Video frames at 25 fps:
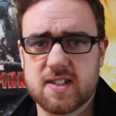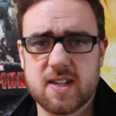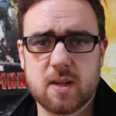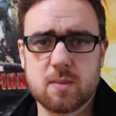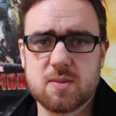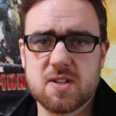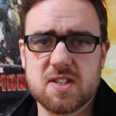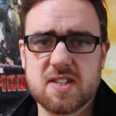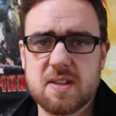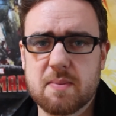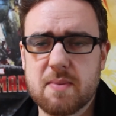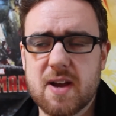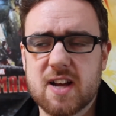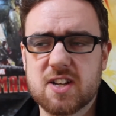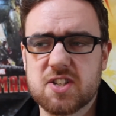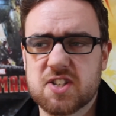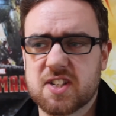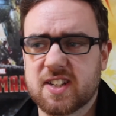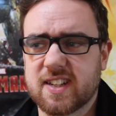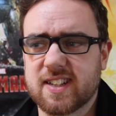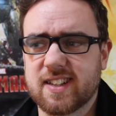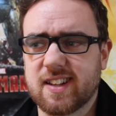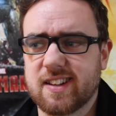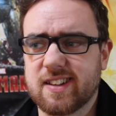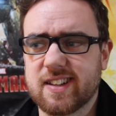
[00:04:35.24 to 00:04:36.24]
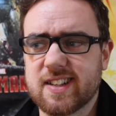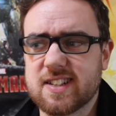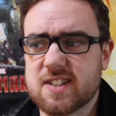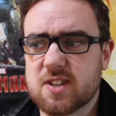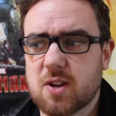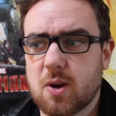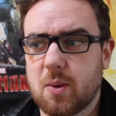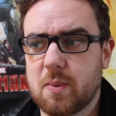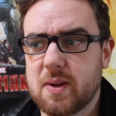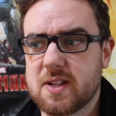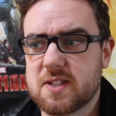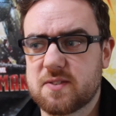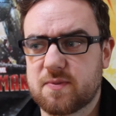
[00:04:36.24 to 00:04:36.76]
See, I'm just imagining that these
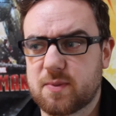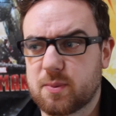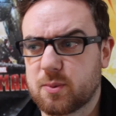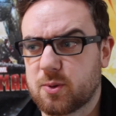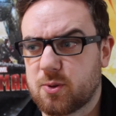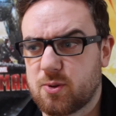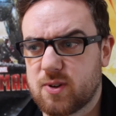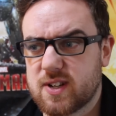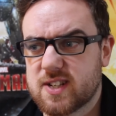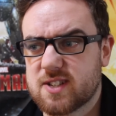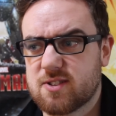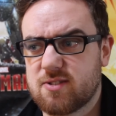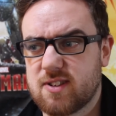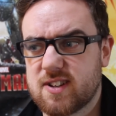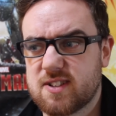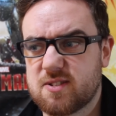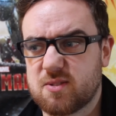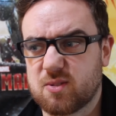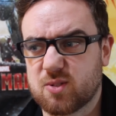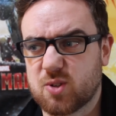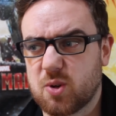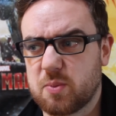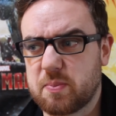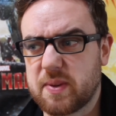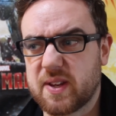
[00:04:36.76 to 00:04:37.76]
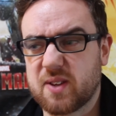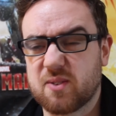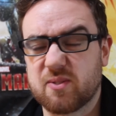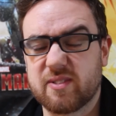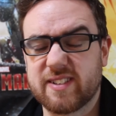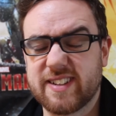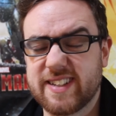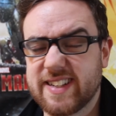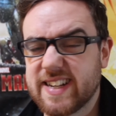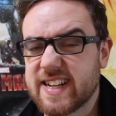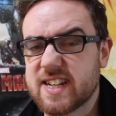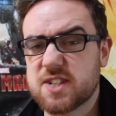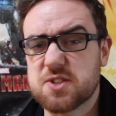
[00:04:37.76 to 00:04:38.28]
comments from Chris Crystal could be
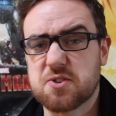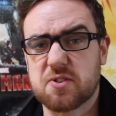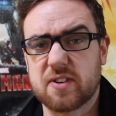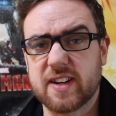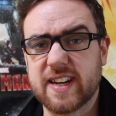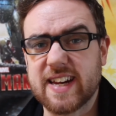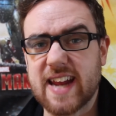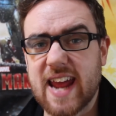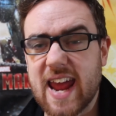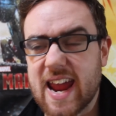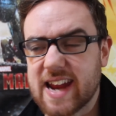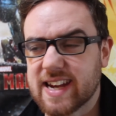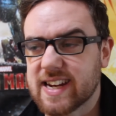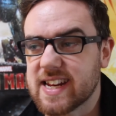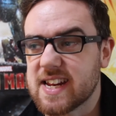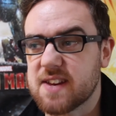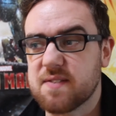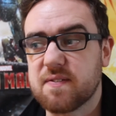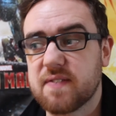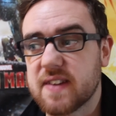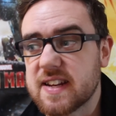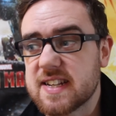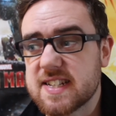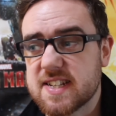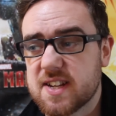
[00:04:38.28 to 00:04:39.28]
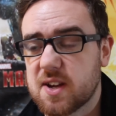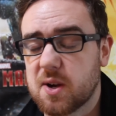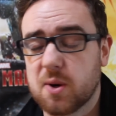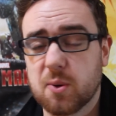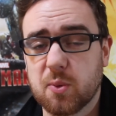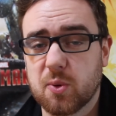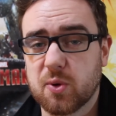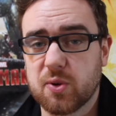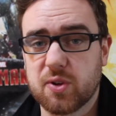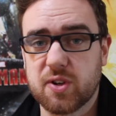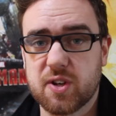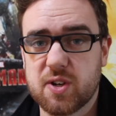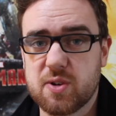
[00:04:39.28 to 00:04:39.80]
on literally any
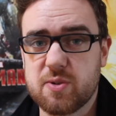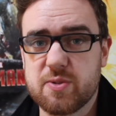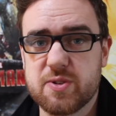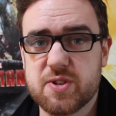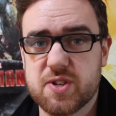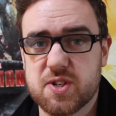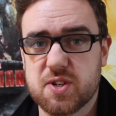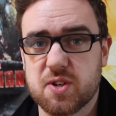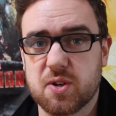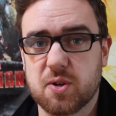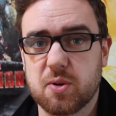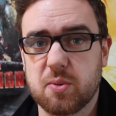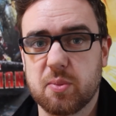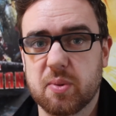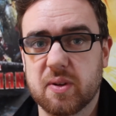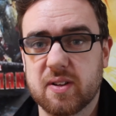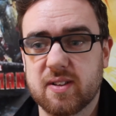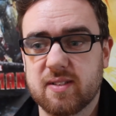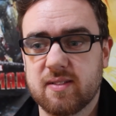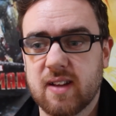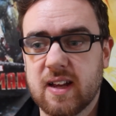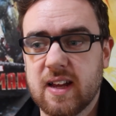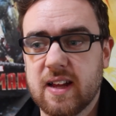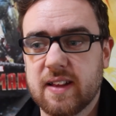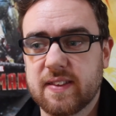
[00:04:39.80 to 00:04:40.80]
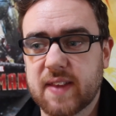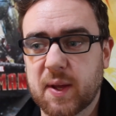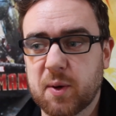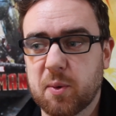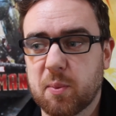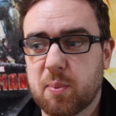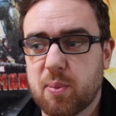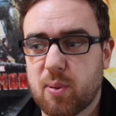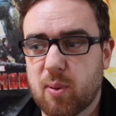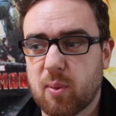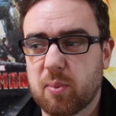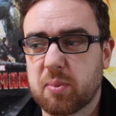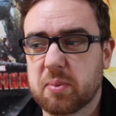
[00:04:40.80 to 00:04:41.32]
video on YouTube, and they
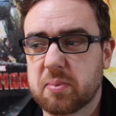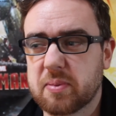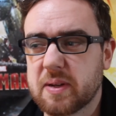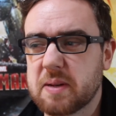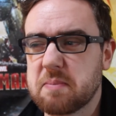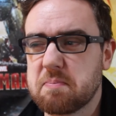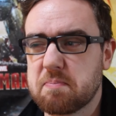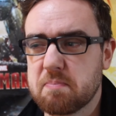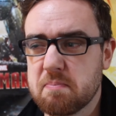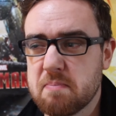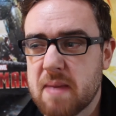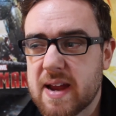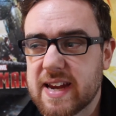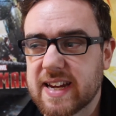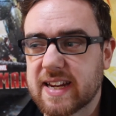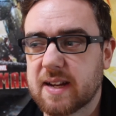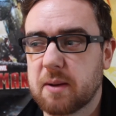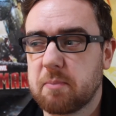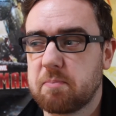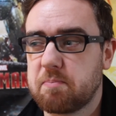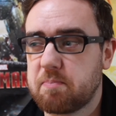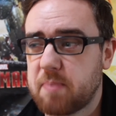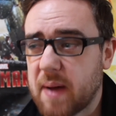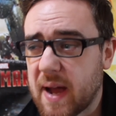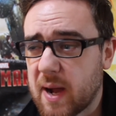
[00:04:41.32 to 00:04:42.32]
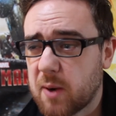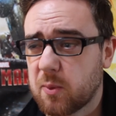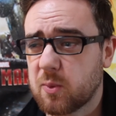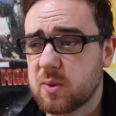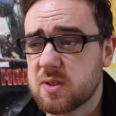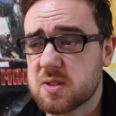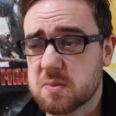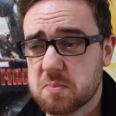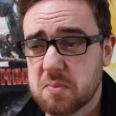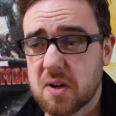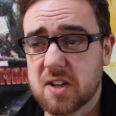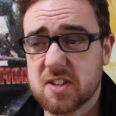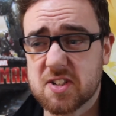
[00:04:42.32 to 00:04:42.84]
would probably make about
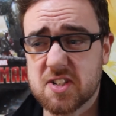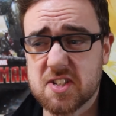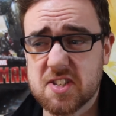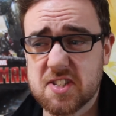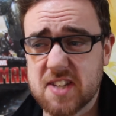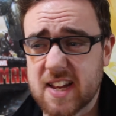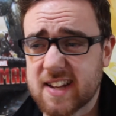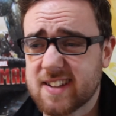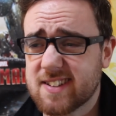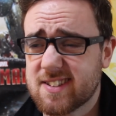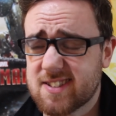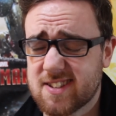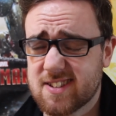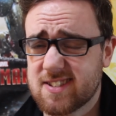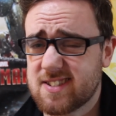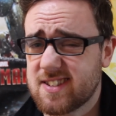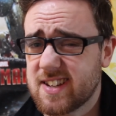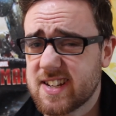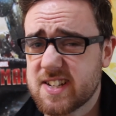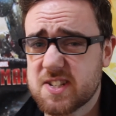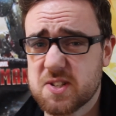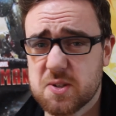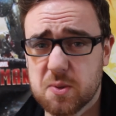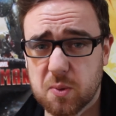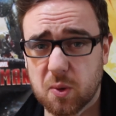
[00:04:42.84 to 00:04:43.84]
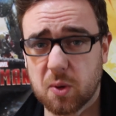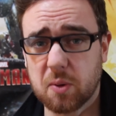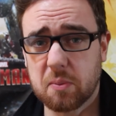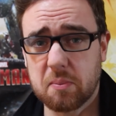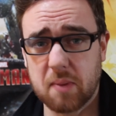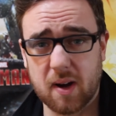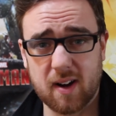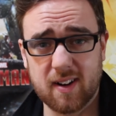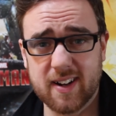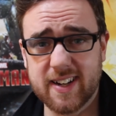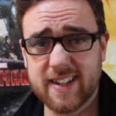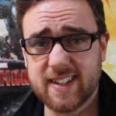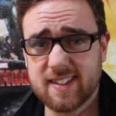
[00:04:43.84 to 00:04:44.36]
as much sense as they do on
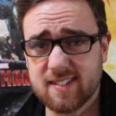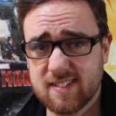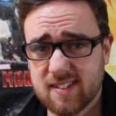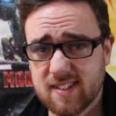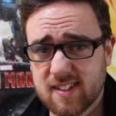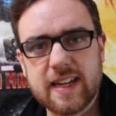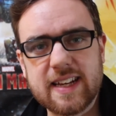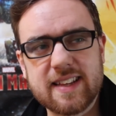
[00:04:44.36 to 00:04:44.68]
mine.